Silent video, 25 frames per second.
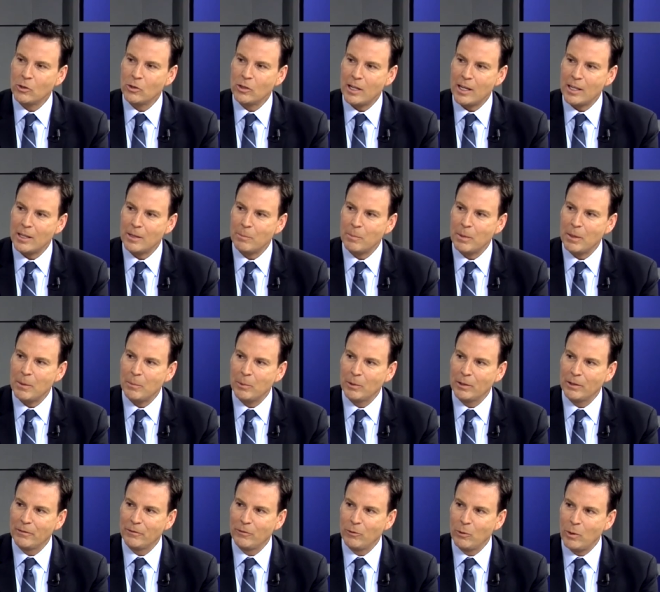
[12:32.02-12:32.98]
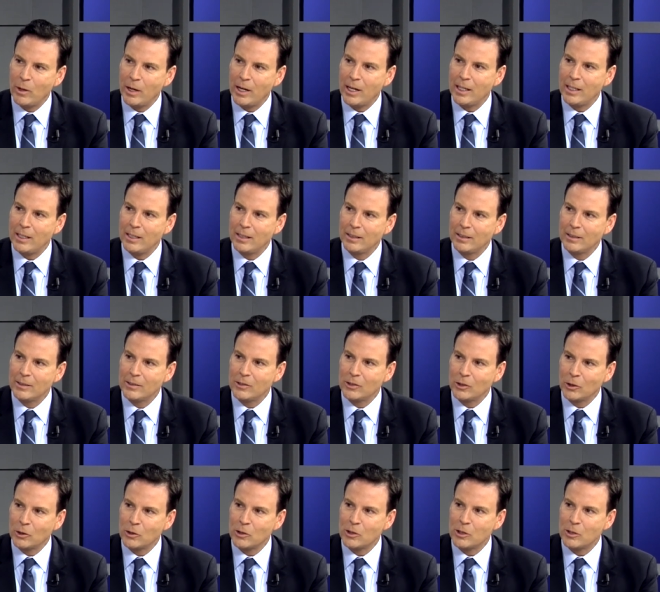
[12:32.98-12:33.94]
you say that people avoid
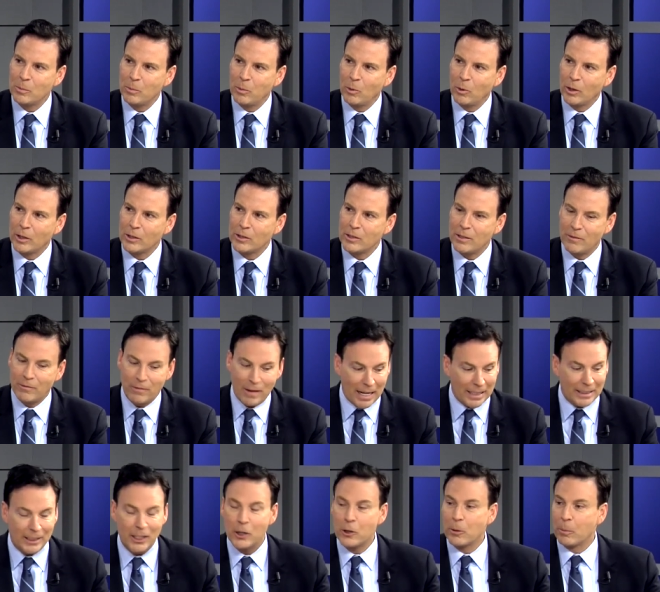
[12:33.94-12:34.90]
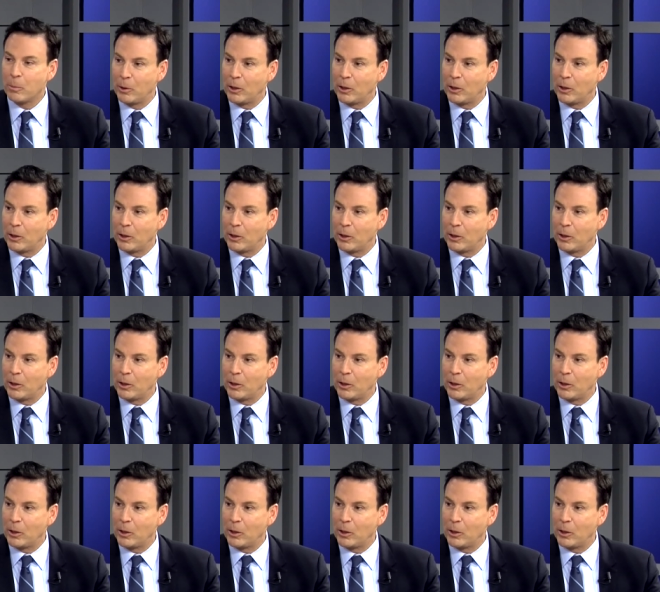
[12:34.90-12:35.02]
certain sports. In fact, in your